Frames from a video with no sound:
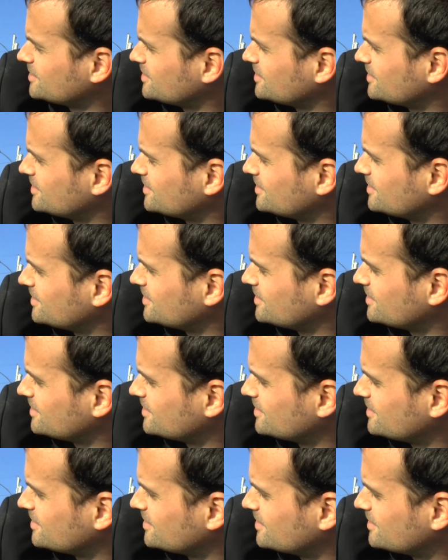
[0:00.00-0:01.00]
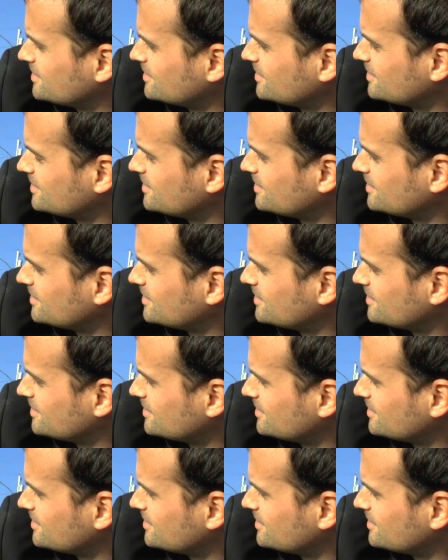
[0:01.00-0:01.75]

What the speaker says: [no speech]